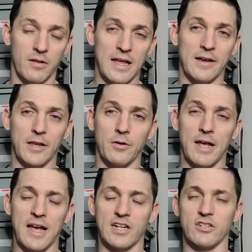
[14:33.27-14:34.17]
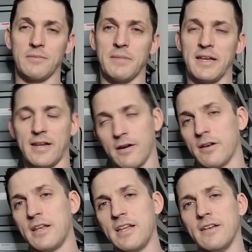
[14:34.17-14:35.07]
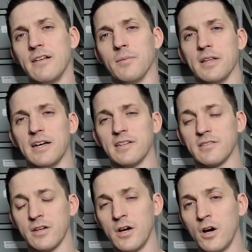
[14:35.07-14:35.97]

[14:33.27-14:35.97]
allowing you to actually make guaranteed double hets